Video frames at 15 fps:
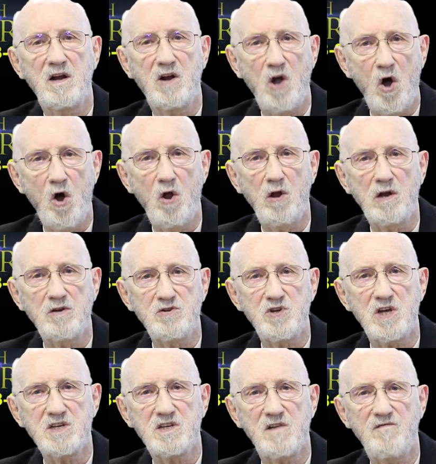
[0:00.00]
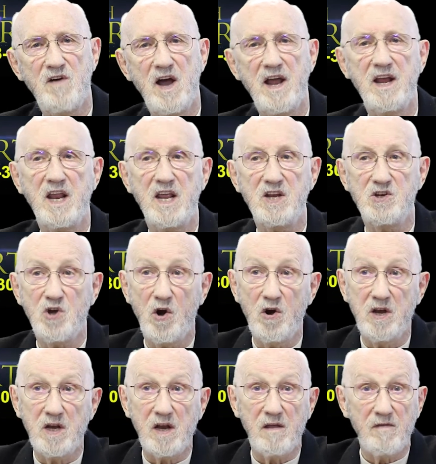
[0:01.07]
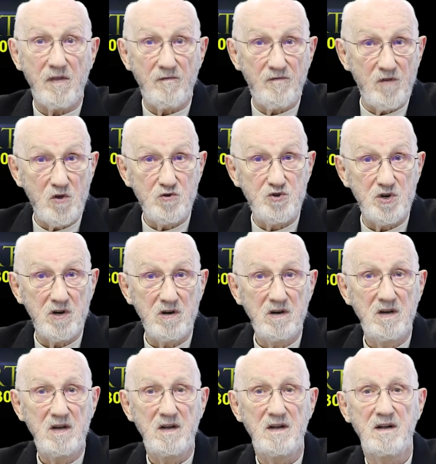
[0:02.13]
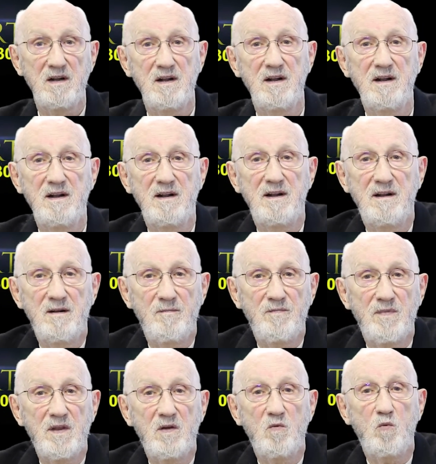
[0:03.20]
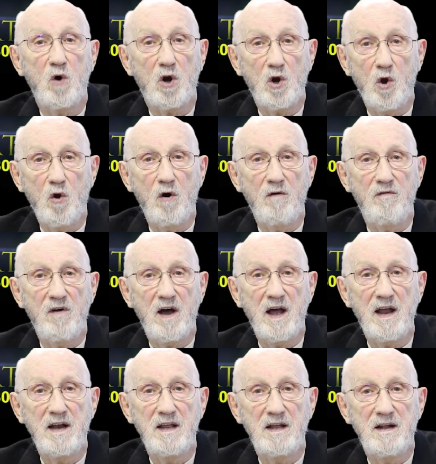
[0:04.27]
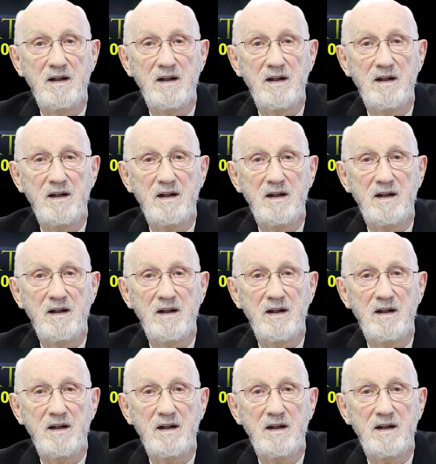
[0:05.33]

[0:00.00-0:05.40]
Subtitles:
called and justified. Eternity of the future, we're glorified.